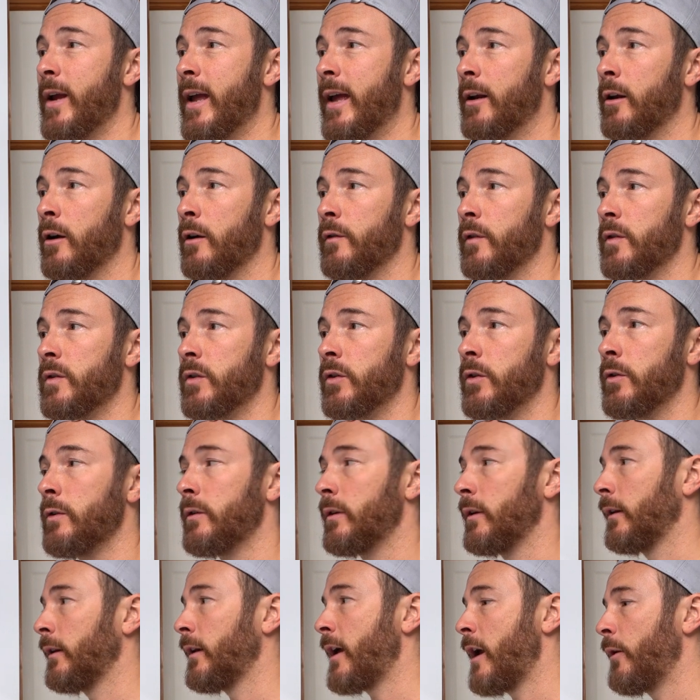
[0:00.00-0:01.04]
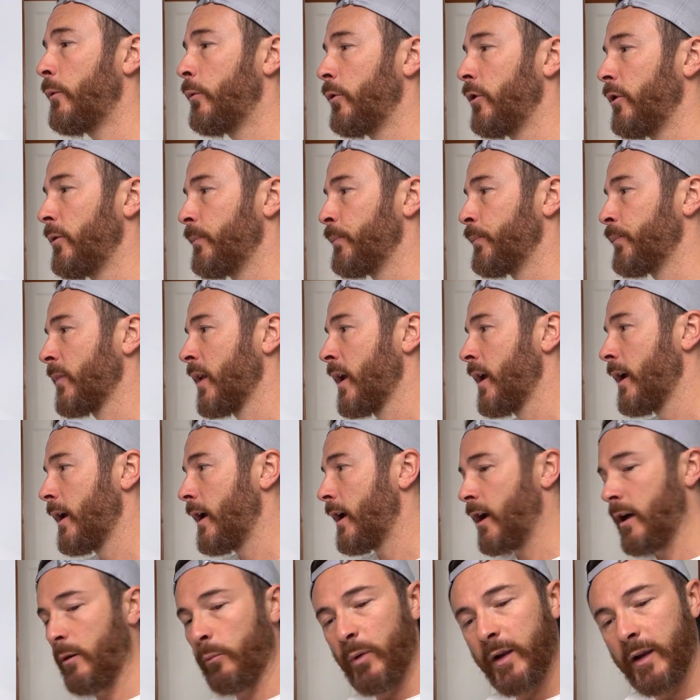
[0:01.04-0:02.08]
we head over to Lightroom,
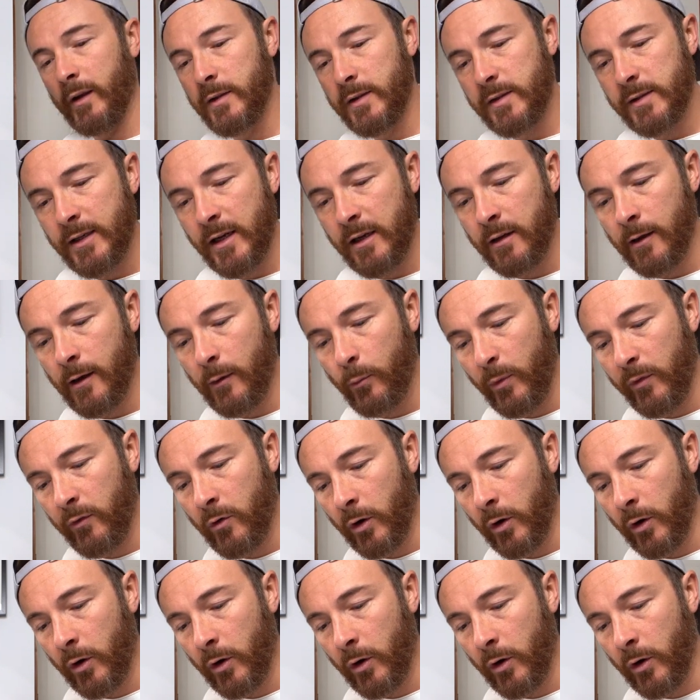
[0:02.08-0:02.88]
um, we can see that we've